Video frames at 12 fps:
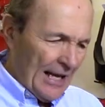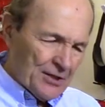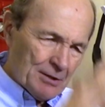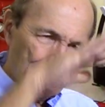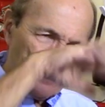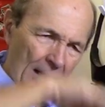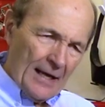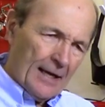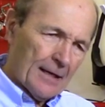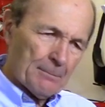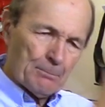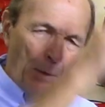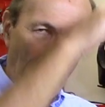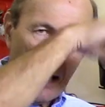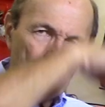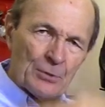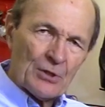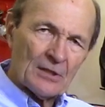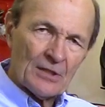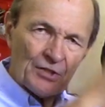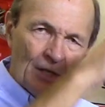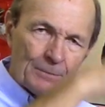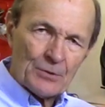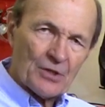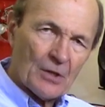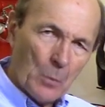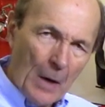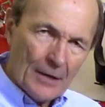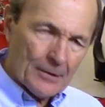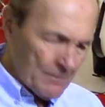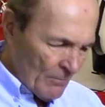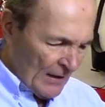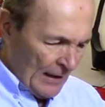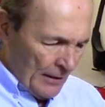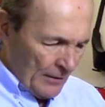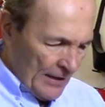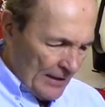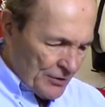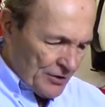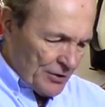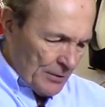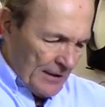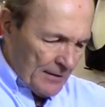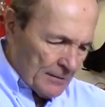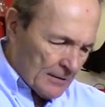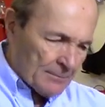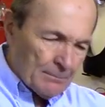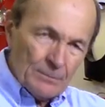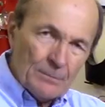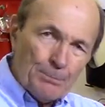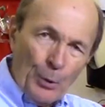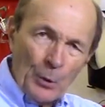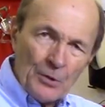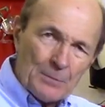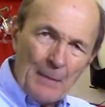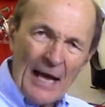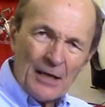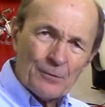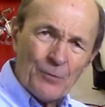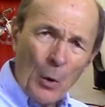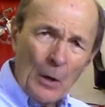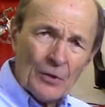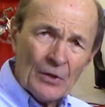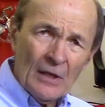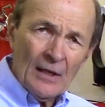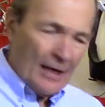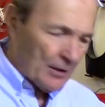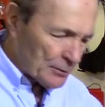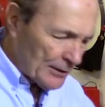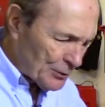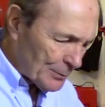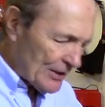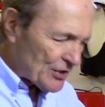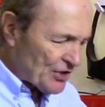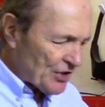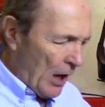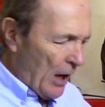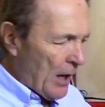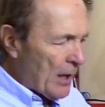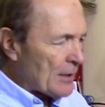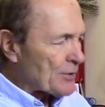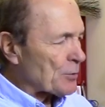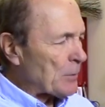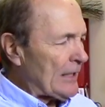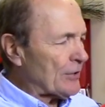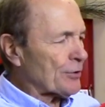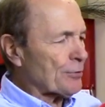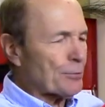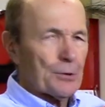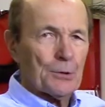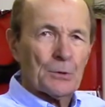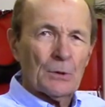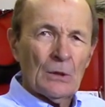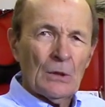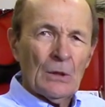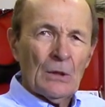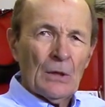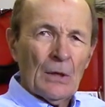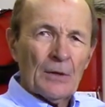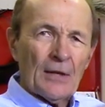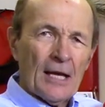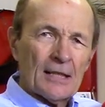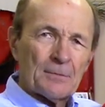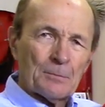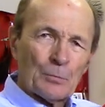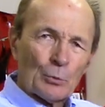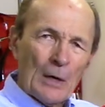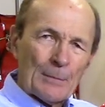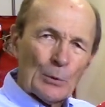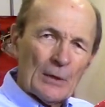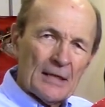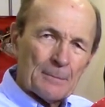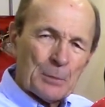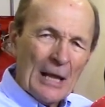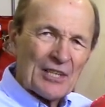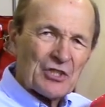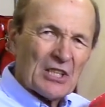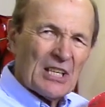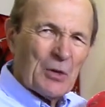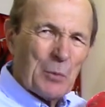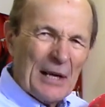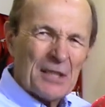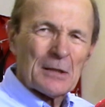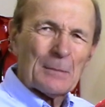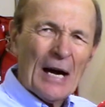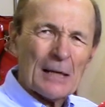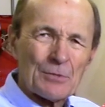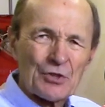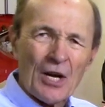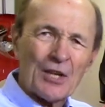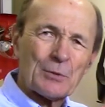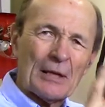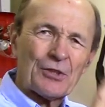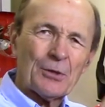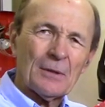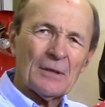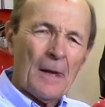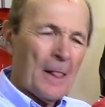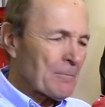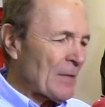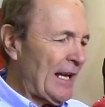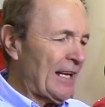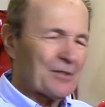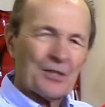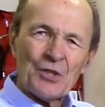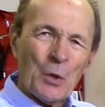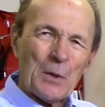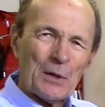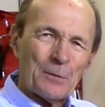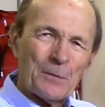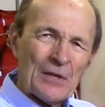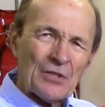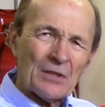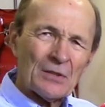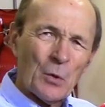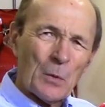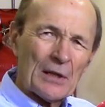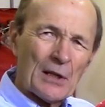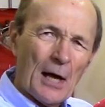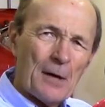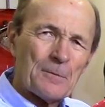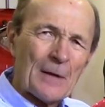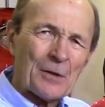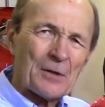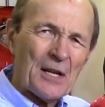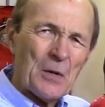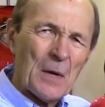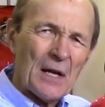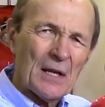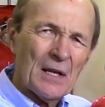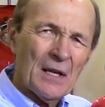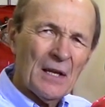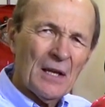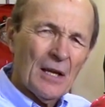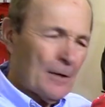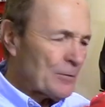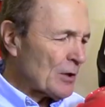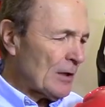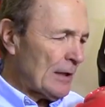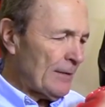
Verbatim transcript: as the flag bobs on the surface of the water, that string pulls back and forth and it literally saws right through that rubbery, plasticky ring in the bottom saws right through it. And there's no way to fix it, no way that I've found anyway. So